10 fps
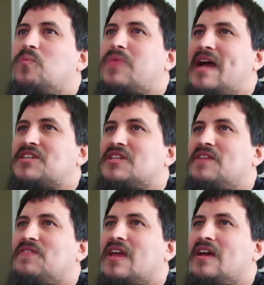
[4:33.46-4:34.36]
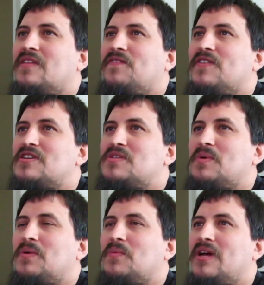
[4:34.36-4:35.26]
now. Actually, if you count the first
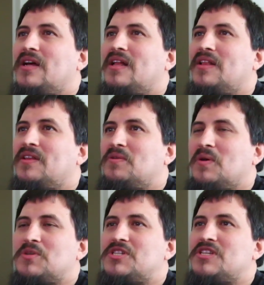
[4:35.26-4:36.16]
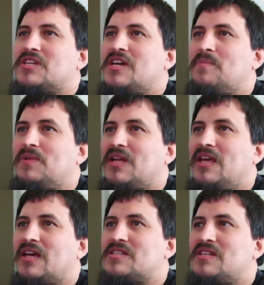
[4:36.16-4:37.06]
one, well, it was just a couple
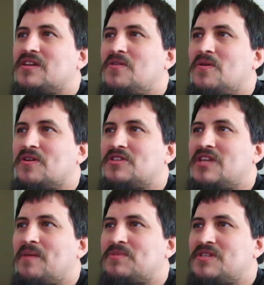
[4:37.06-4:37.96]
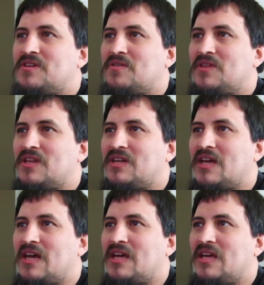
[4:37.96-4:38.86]
kicks in the corner times two, and
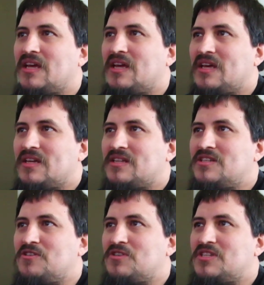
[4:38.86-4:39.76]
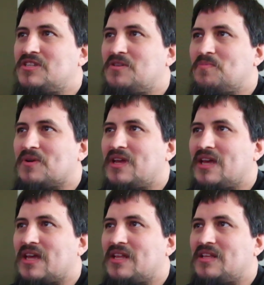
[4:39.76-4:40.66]
then two super
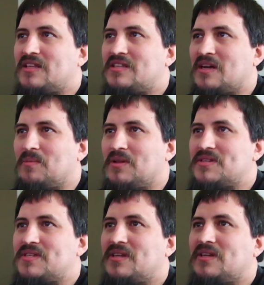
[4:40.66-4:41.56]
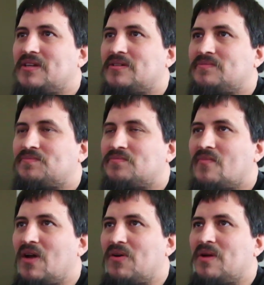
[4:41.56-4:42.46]
kick doubles.
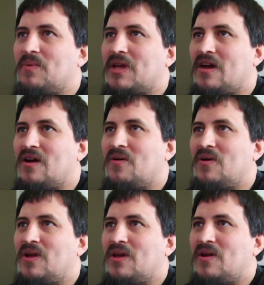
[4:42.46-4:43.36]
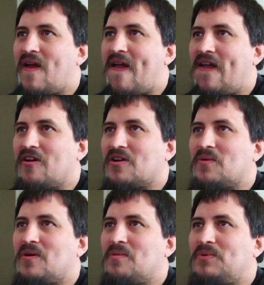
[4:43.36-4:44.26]
Oh, here we go. Eric
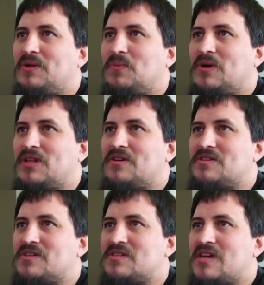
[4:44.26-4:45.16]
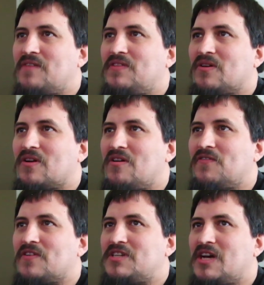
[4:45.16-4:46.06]
Rowan pulled one of the Usos off, and they're going
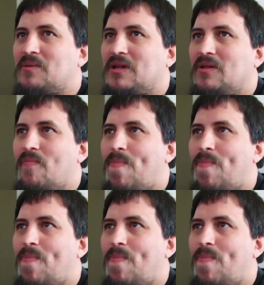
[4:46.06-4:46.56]
for a double.